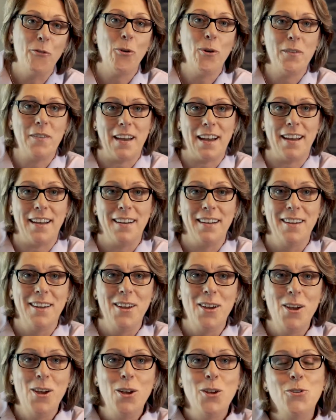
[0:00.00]
for that.
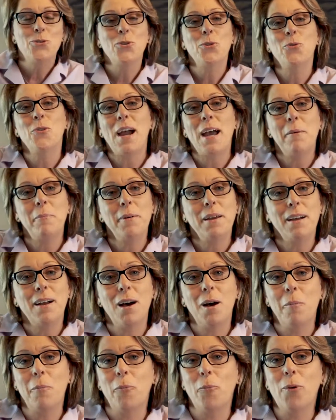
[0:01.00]
So wrapping
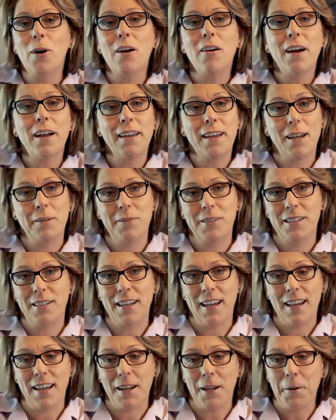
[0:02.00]
up where I am
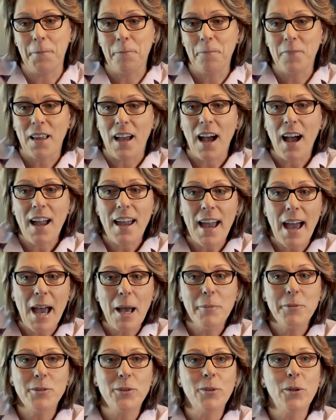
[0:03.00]
today, I
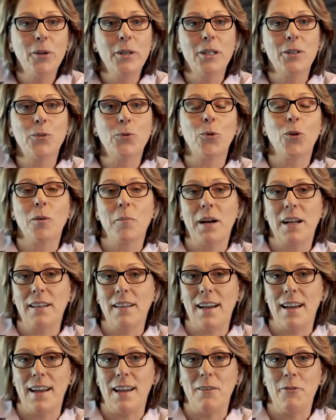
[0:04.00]
absolutely adore my
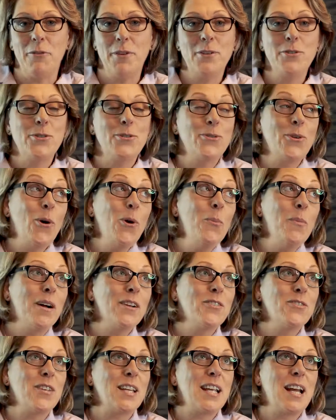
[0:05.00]
life. There's so
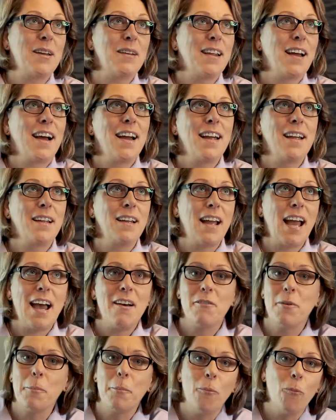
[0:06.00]
much that I
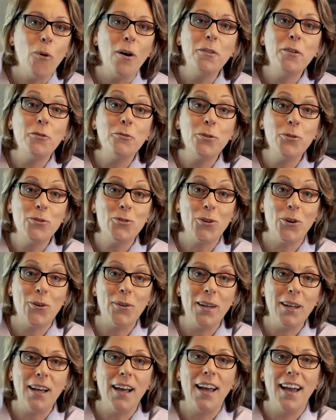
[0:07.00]
have a wonderful
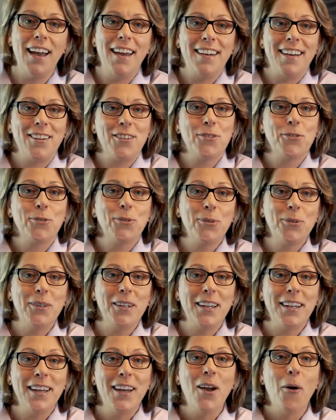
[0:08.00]
journey and I
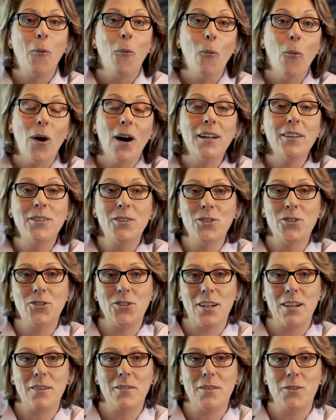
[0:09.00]
truly want to
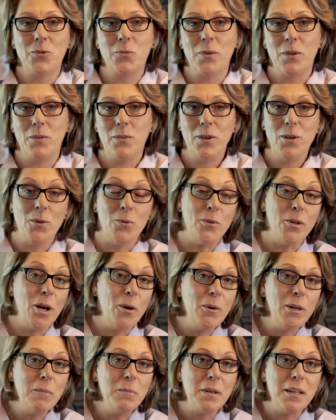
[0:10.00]
share this with you.
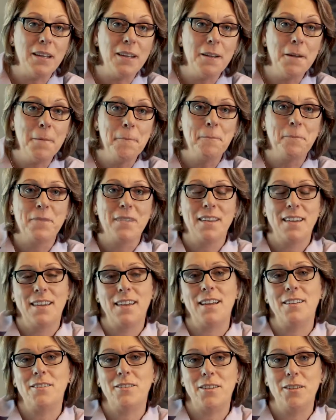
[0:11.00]
Knowing me
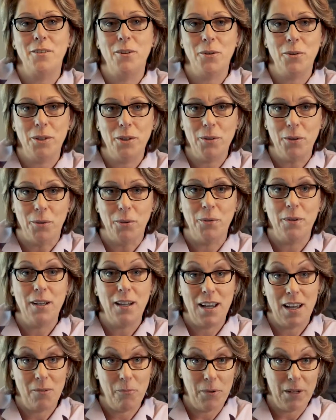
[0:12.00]
gets to know you
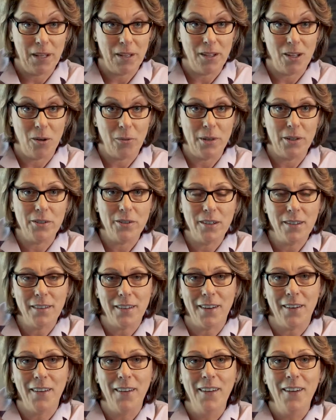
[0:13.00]
and we can know each
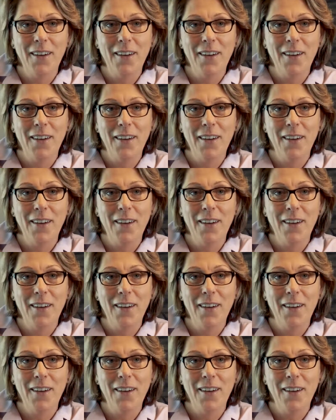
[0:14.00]
other.